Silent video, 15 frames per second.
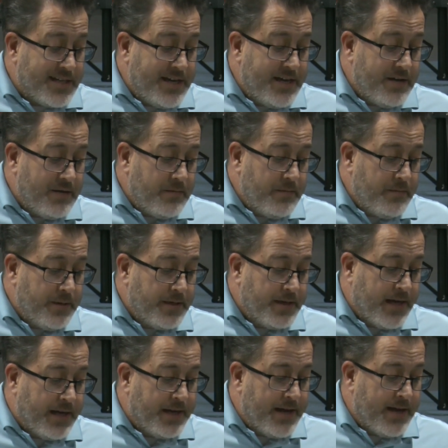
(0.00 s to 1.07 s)
him, but
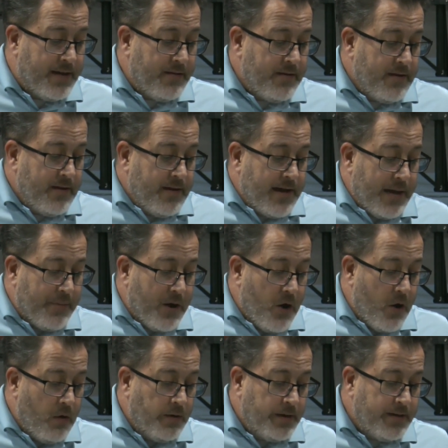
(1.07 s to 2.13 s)
not now. I
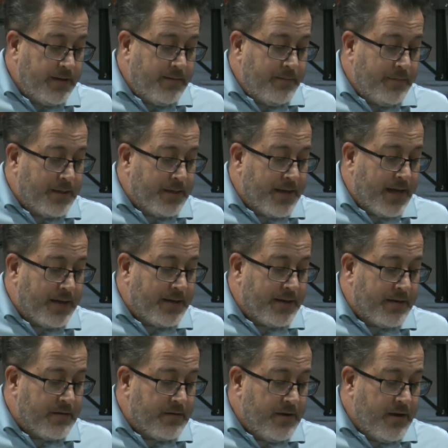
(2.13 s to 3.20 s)
behold him, but not
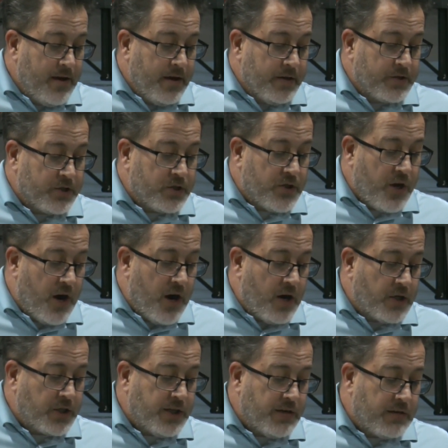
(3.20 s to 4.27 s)
near. A star
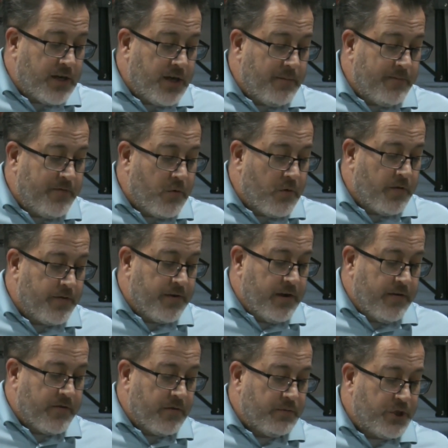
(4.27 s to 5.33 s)
shall come forth
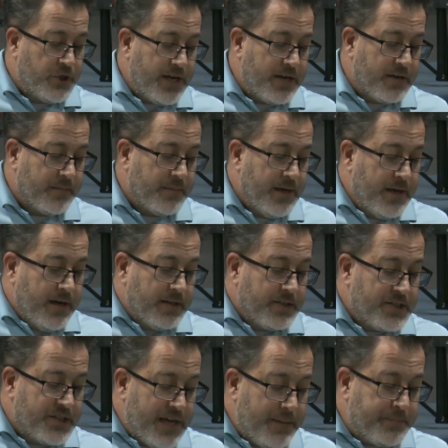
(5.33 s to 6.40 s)
from Jacob. A
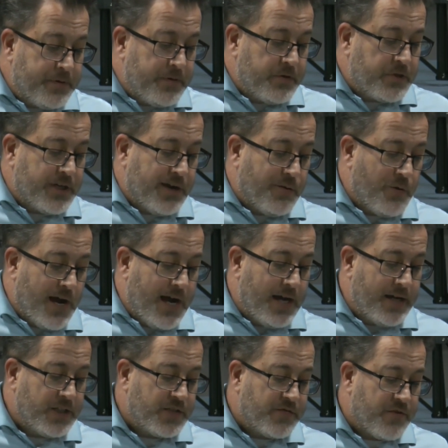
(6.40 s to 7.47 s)
scepter shall
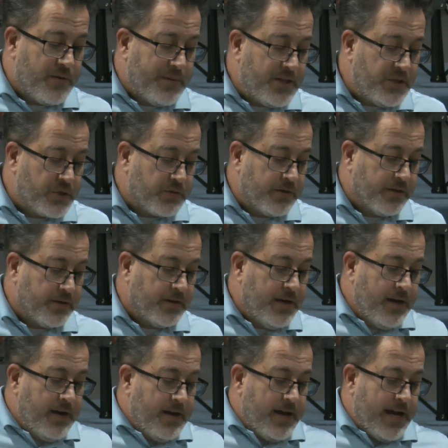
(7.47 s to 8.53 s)
rise from Israel,
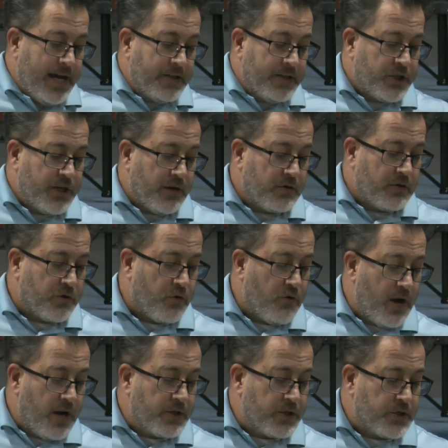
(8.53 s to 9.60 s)
and shall
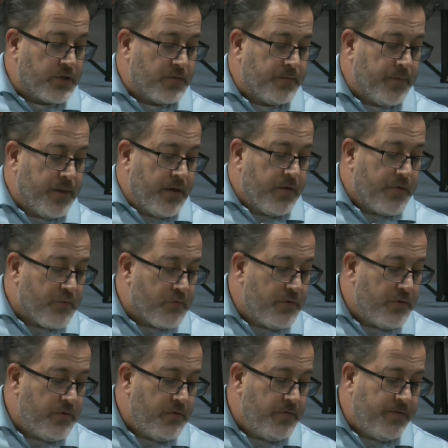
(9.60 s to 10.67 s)
crush
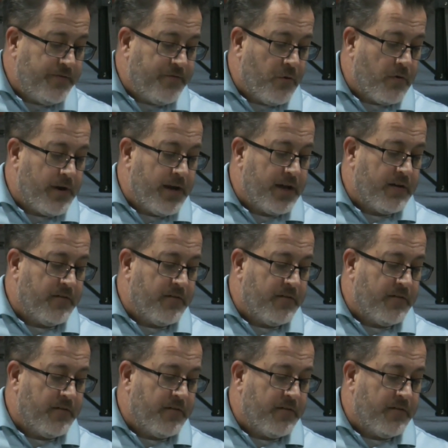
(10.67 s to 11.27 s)
through the forehead of